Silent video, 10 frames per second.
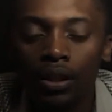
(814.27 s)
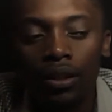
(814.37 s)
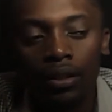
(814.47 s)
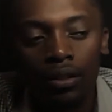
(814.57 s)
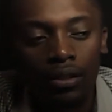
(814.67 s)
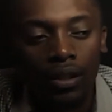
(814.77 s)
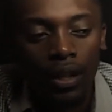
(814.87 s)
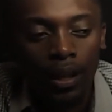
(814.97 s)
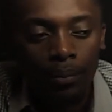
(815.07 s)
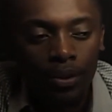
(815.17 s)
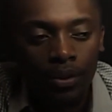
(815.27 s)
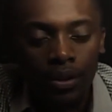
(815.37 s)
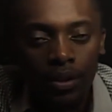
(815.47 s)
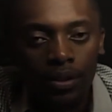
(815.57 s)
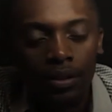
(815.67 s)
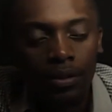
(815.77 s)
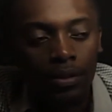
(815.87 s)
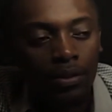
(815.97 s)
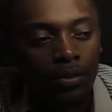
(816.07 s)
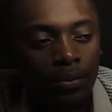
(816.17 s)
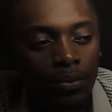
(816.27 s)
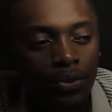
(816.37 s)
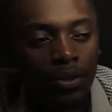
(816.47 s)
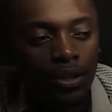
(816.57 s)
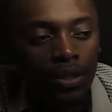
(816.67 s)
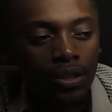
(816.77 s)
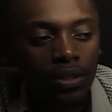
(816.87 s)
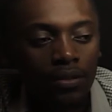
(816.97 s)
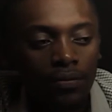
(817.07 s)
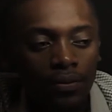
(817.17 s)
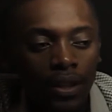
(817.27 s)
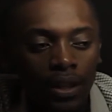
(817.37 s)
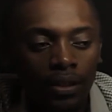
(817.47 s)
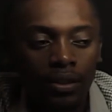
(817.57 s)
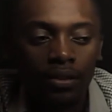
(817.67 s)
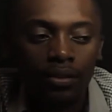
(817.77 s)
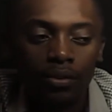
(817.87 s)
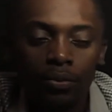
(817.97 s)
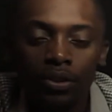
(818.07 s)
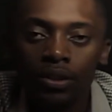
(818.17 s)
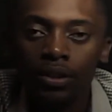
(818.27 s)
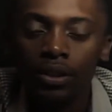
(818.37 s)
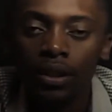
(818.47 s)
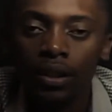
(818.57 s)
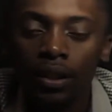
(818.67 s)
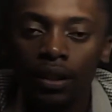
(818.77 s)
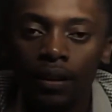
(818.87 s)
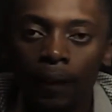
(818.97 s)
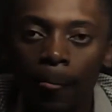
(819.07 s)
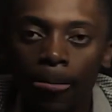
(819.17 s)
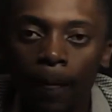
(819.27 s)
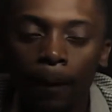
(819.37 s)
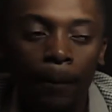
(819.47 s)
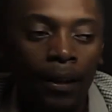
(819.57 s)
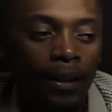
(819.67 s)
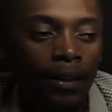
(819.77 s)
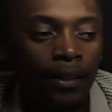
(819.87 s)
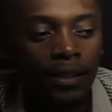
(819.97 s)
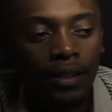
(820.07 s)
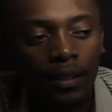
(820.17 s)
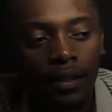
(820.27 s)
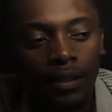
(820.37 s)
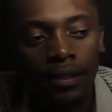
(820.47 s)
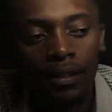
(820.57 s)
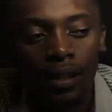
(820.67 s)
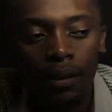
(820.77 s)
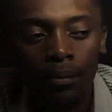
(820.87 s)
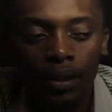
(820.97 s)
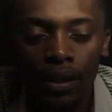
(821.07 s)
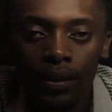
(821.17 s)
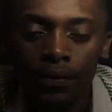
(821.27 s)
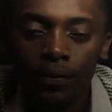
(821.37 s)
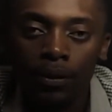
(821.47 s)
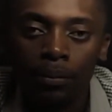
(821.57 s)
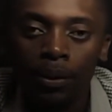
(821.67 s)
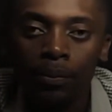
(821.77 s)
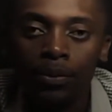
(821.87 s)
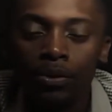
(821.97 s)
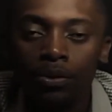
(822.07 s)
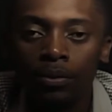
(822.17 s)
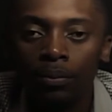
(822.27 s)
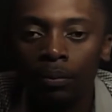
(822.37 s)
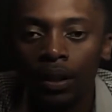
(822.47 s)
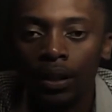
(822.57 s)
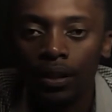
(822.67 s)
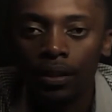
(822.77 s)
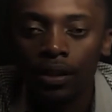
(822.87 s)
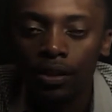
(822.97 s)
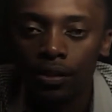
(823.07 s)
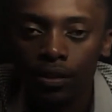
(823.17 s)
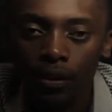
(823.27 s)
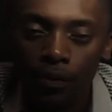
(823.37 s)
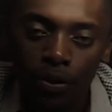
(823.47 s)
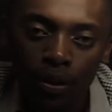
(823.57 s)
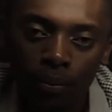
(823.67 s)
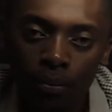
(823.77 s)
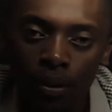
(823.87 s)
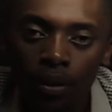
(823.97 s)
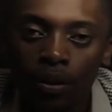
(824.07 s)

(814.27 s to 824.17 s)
We say capital T is equals to small t divide small letter n, where the t is the time it takes for the bulb to make several number of